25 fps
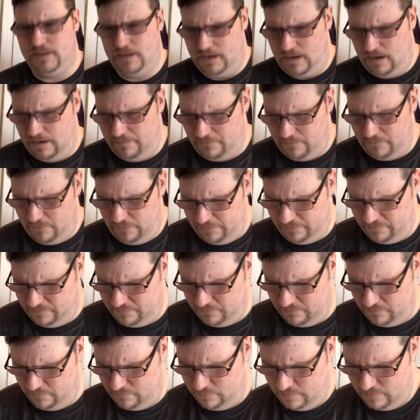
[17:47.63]
I'm going
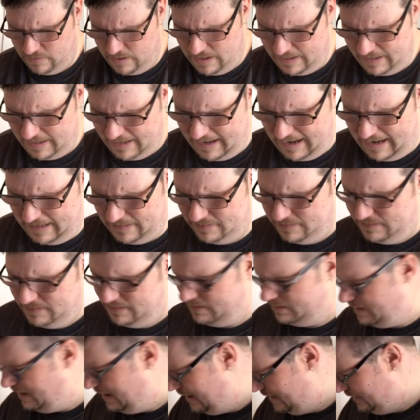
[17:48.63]
to uh, guess
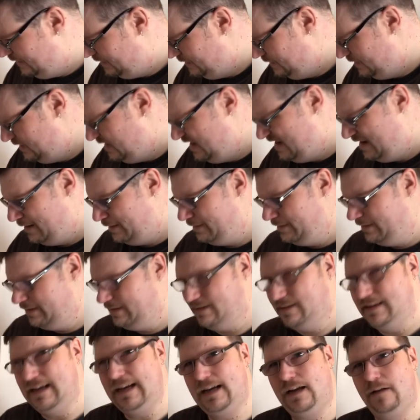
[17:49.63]
that uh, the
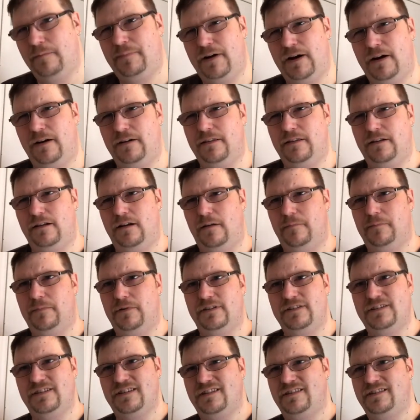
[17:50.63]
second part of the number
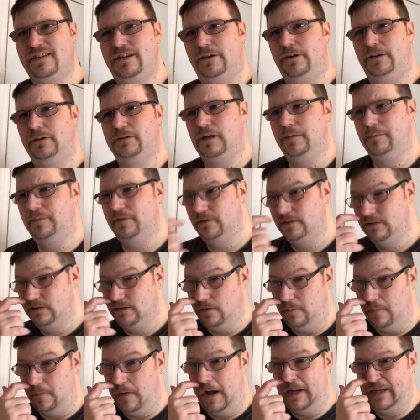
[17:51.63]
is the serial number.
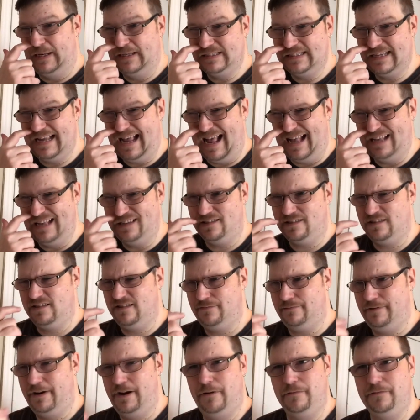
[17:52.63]
So mine is
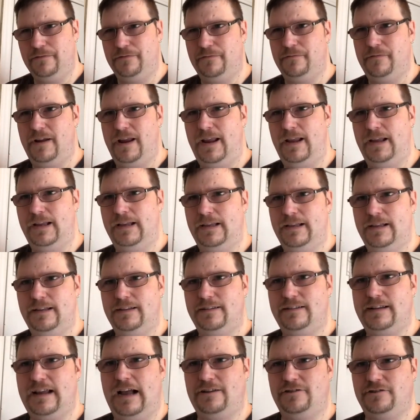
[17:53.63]

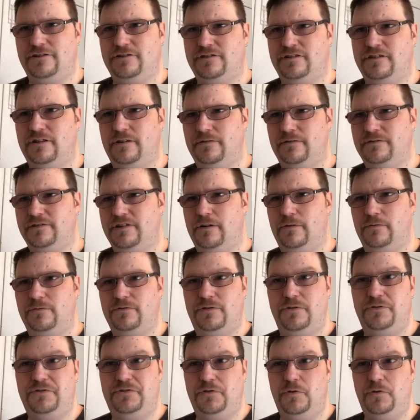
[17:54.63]

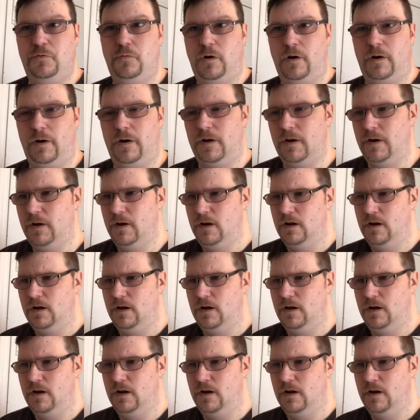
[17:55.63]
S303-00221.